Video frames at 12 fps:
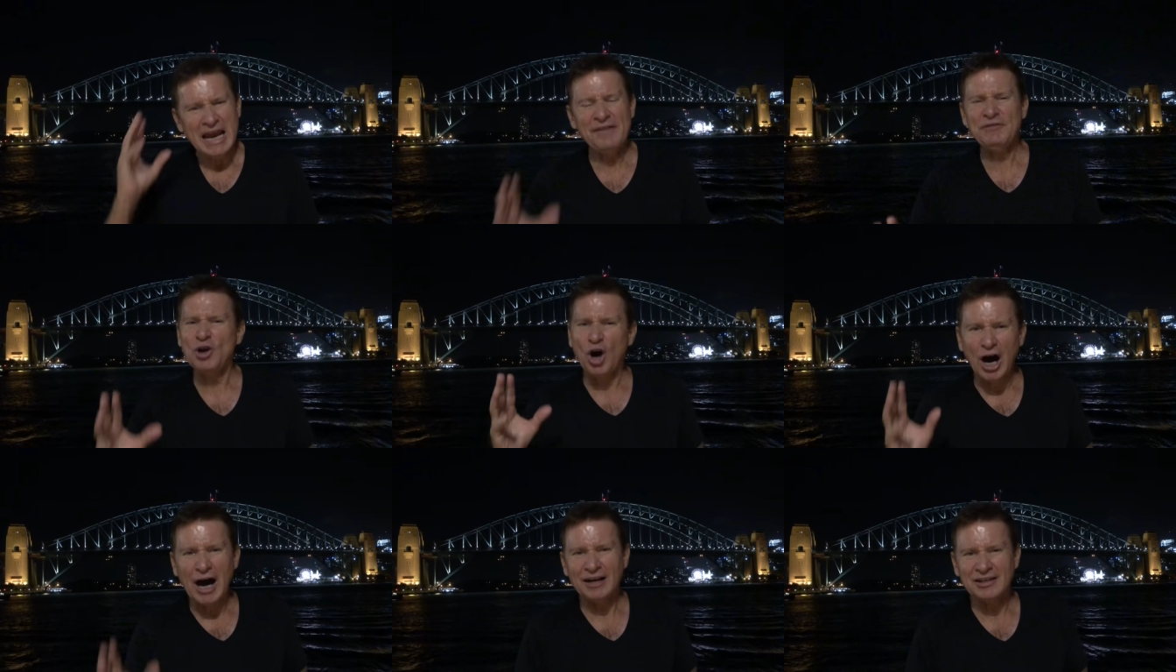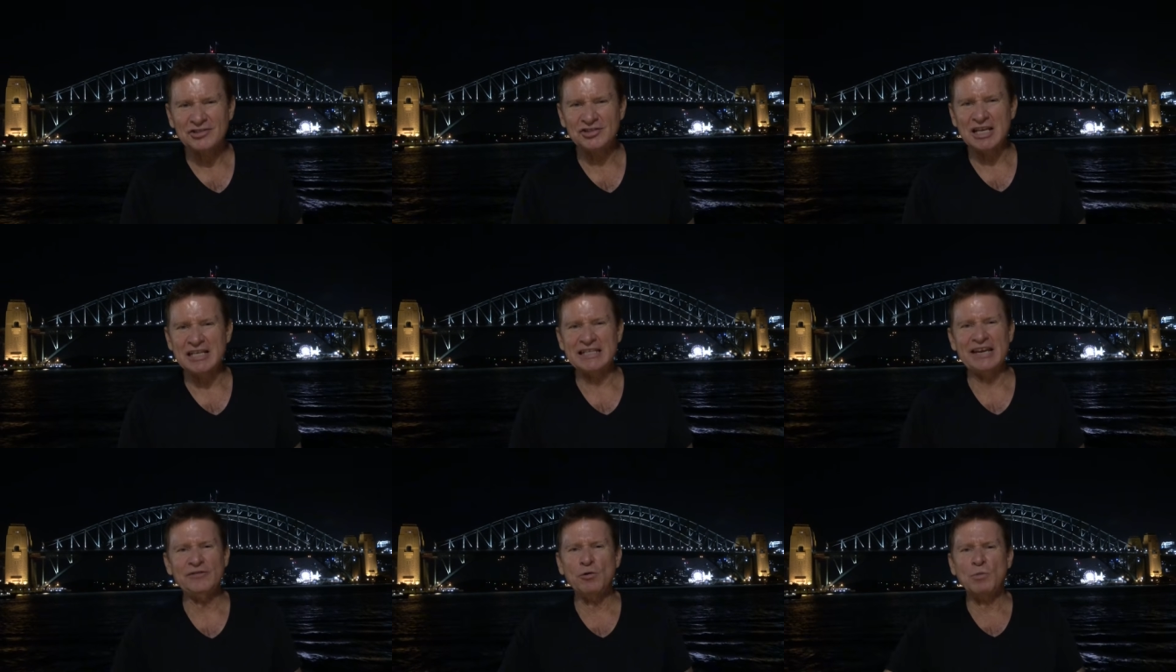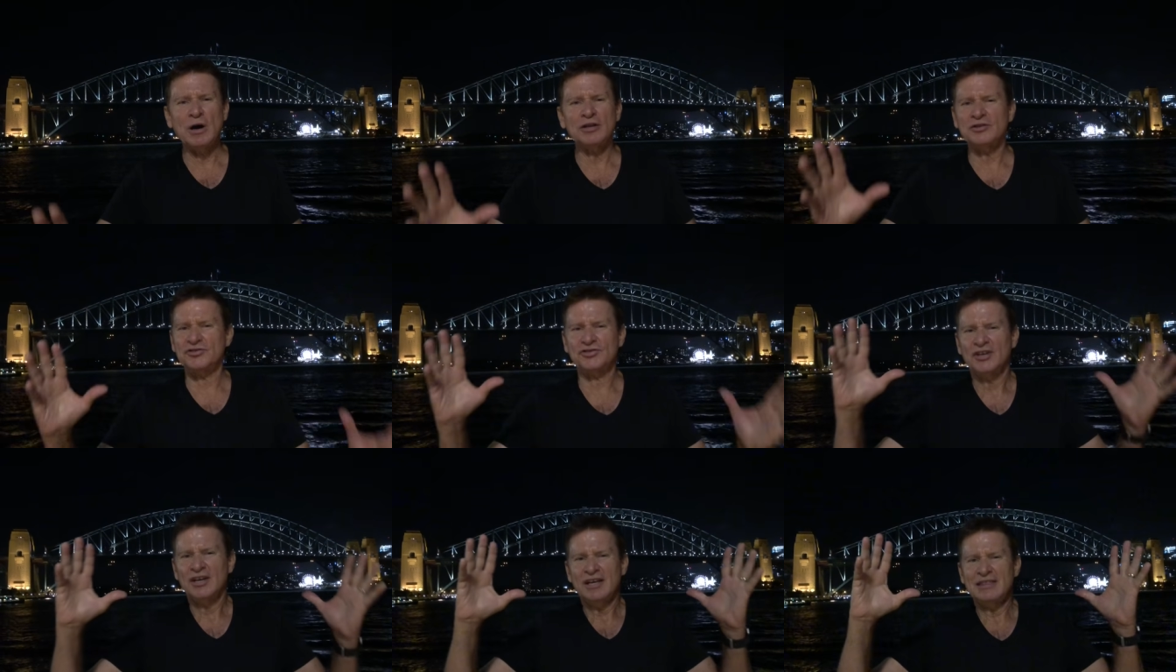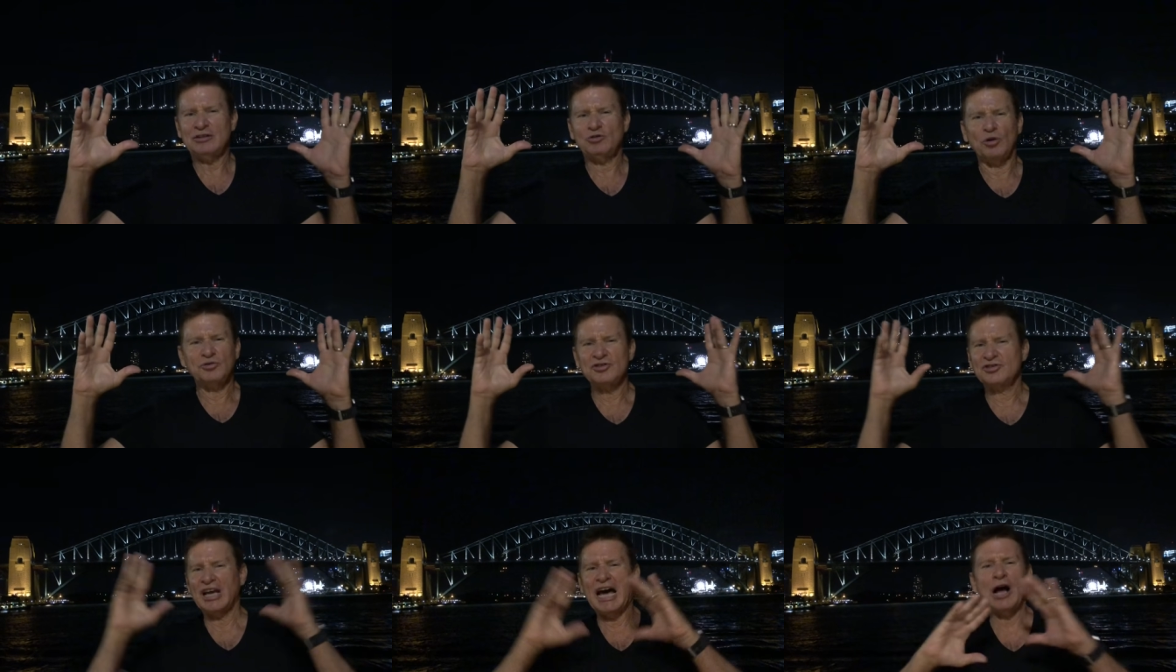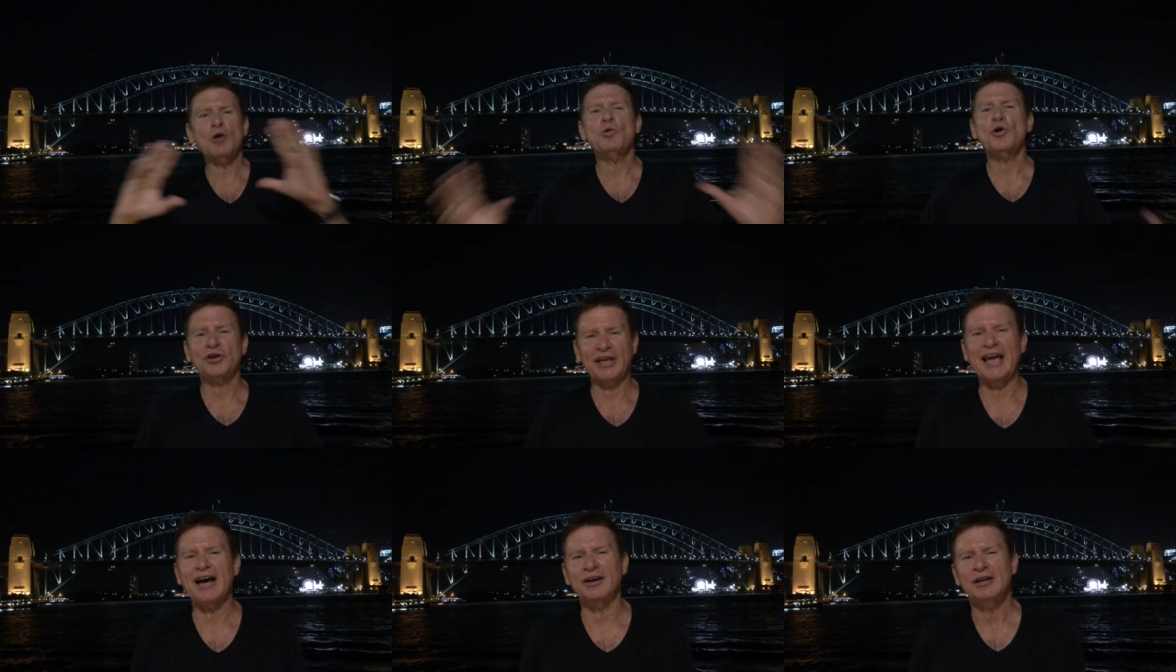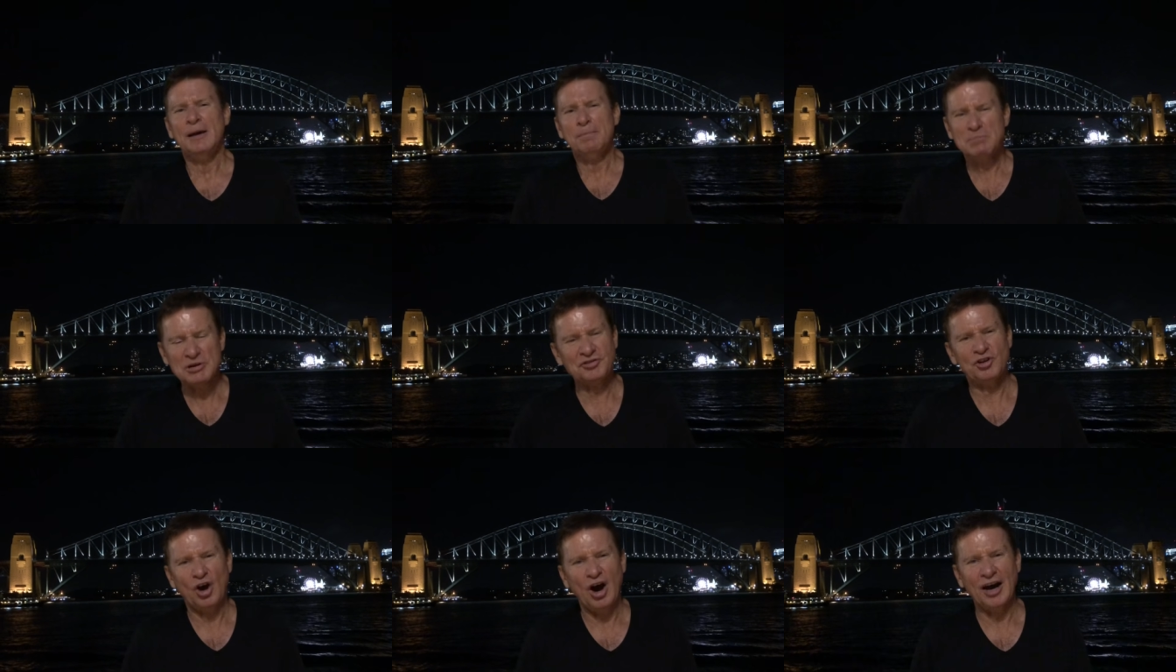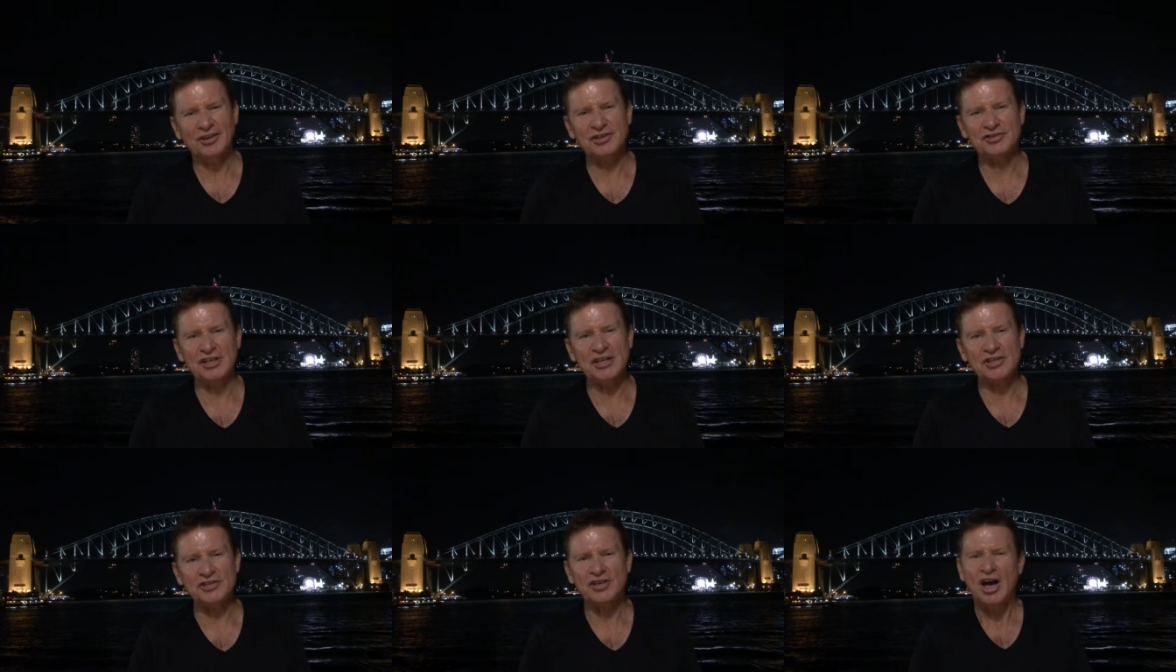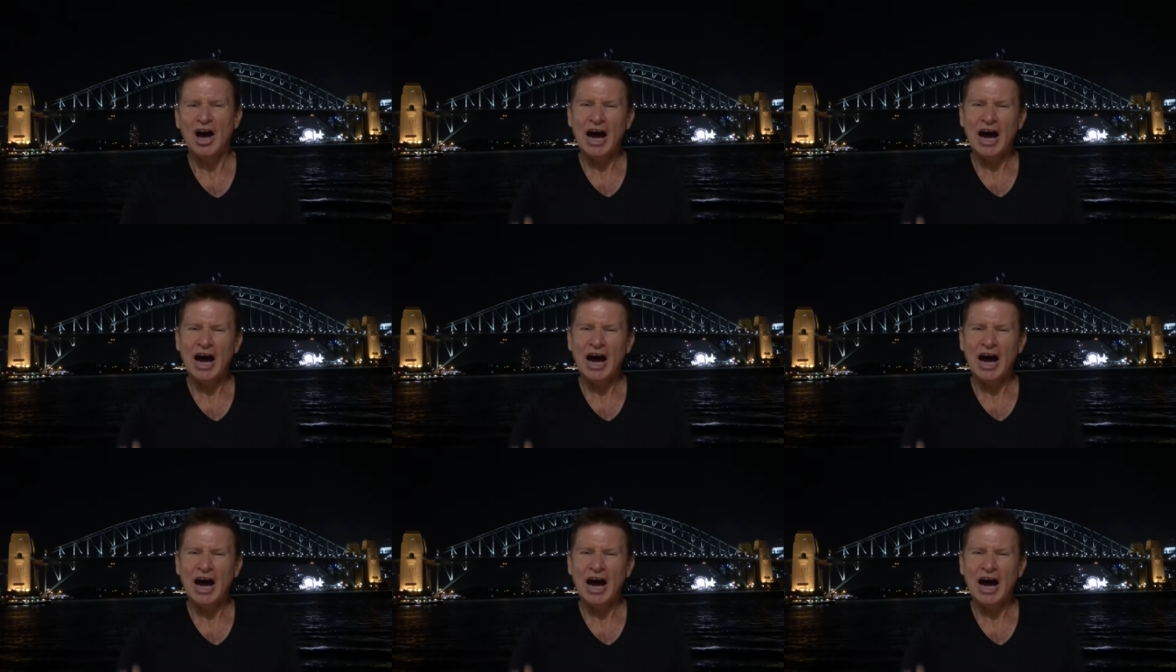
every eye disease, even ones that doctors can't work out, mystery eye diseases.